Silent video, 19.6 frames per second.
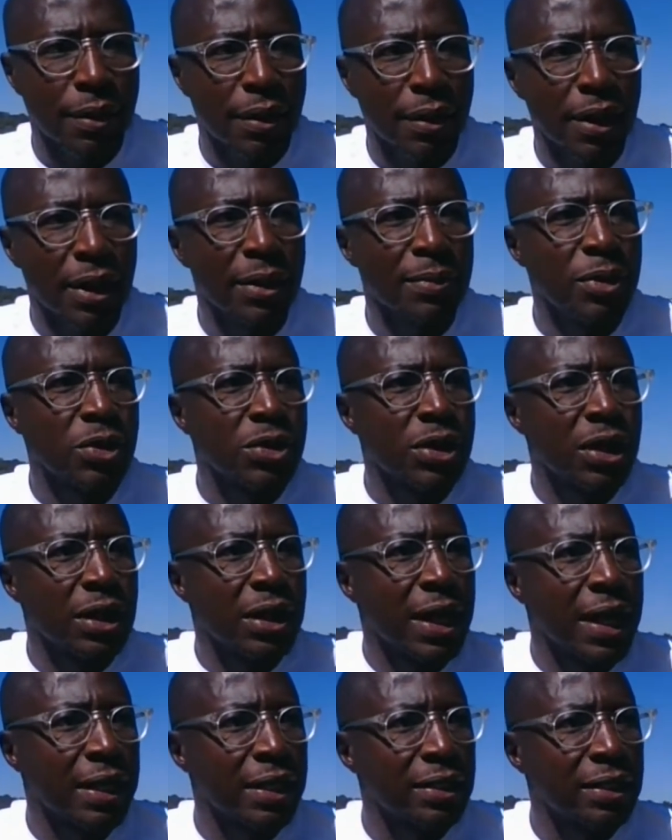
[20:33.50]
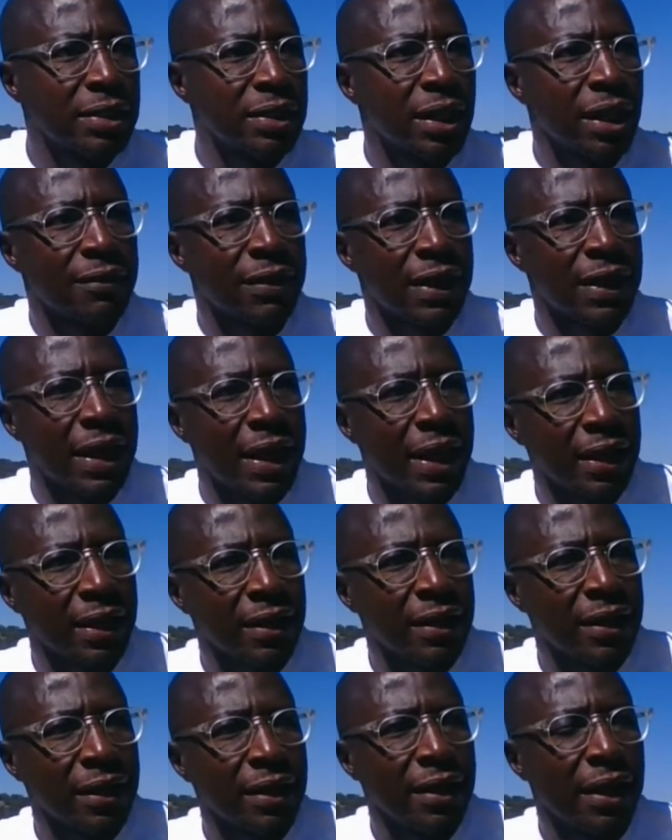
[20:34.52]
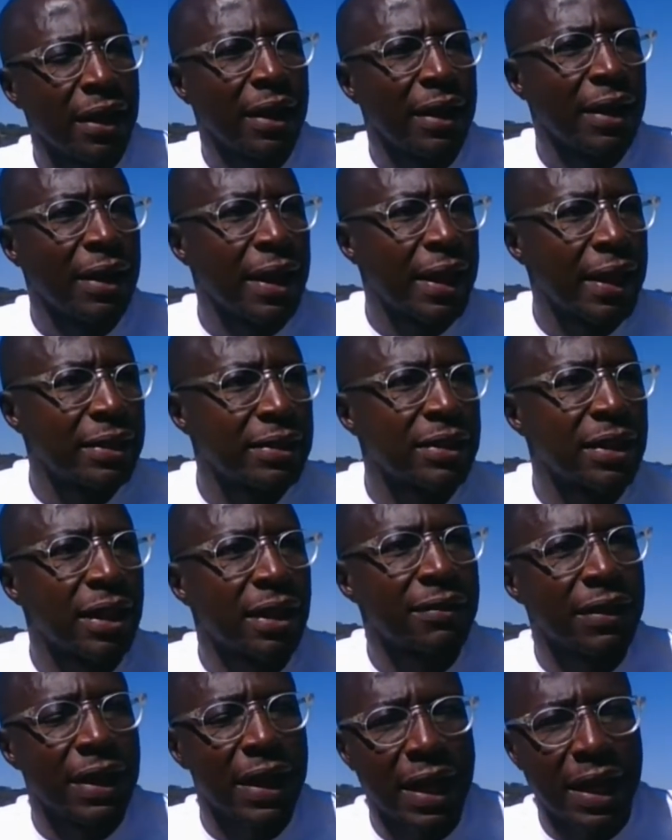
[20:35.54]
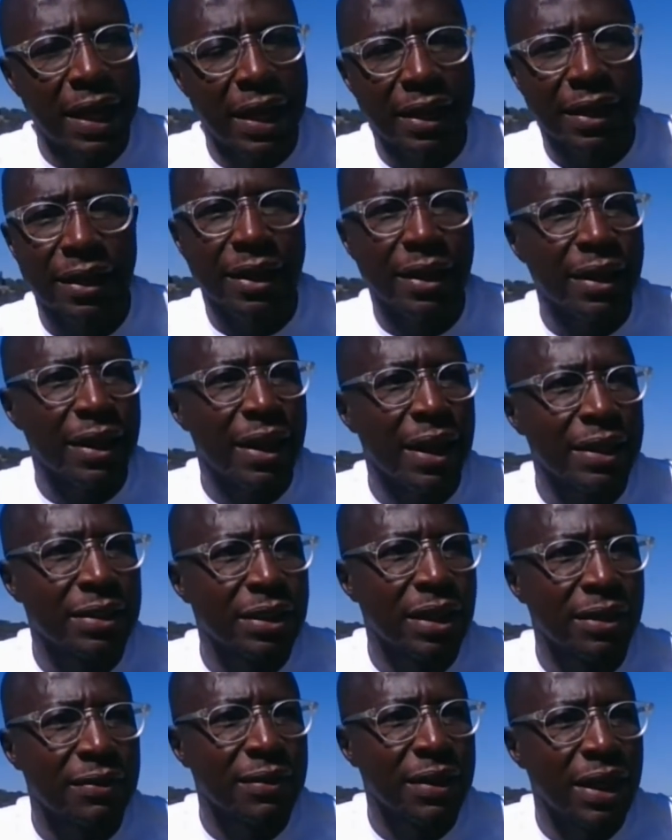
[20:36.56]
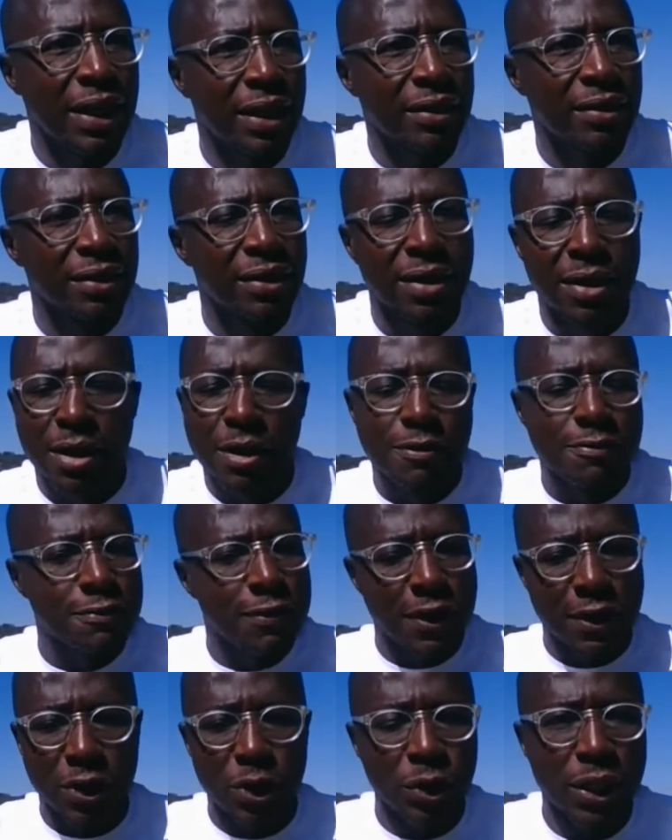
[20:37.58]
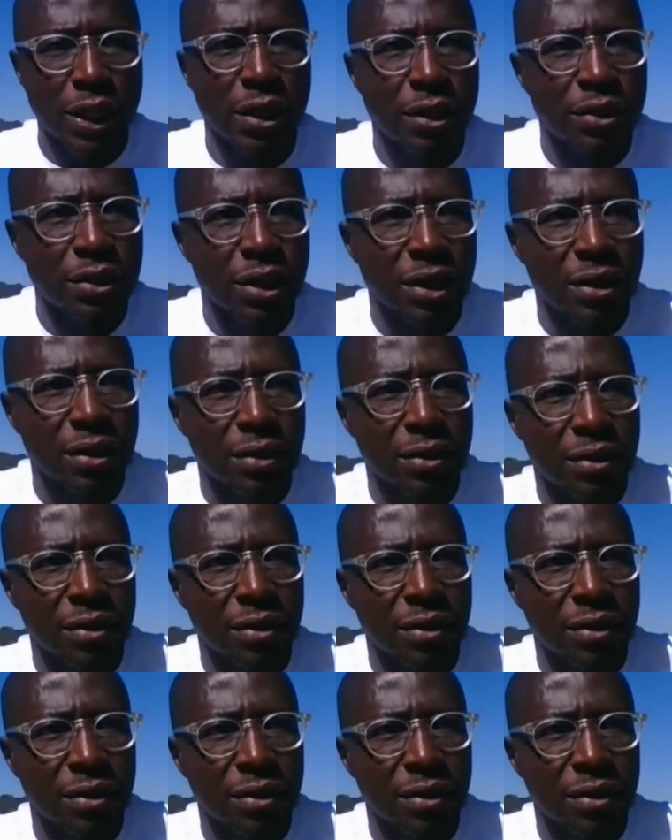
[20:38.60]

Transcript: They keep using lie to cover lie and lie to cover lie and lie to cover lie. Very unhealthy.